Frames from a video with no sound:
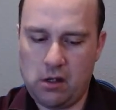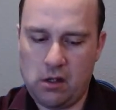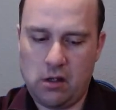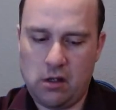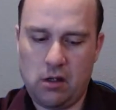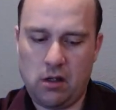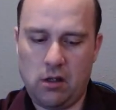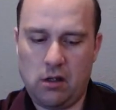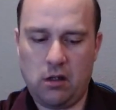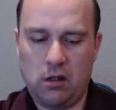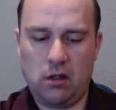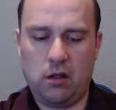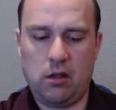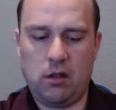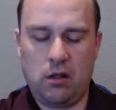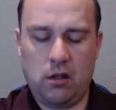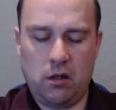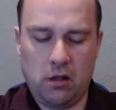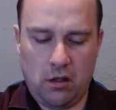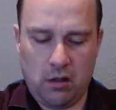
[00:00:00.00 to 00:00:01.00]

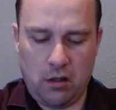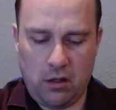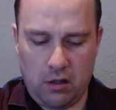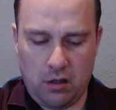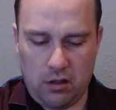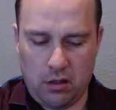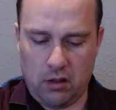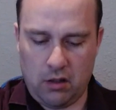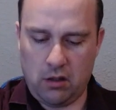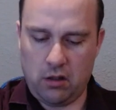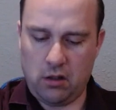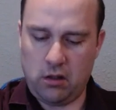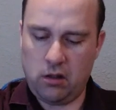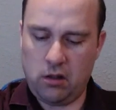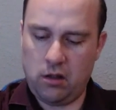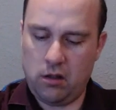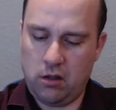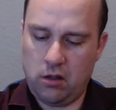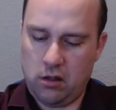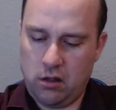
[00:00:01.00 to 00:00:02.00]

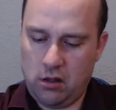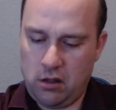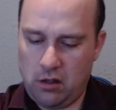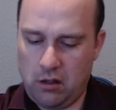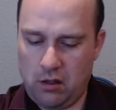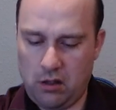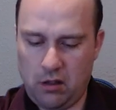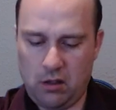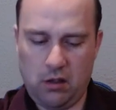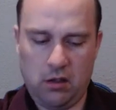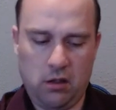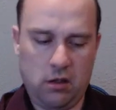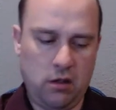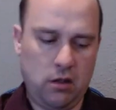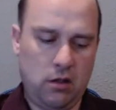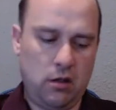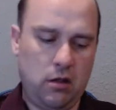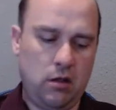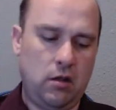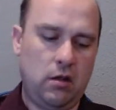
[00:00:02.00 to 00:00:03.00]

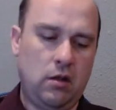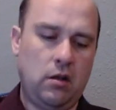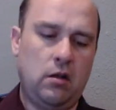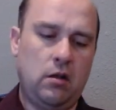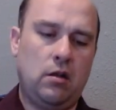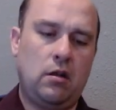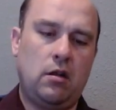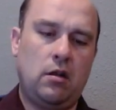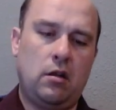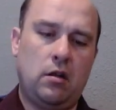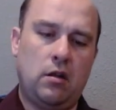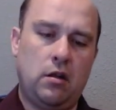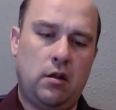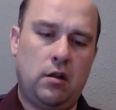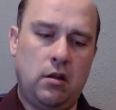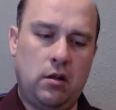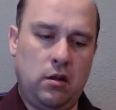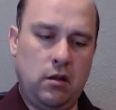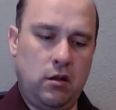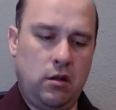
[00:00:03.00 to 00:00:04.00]
(silence)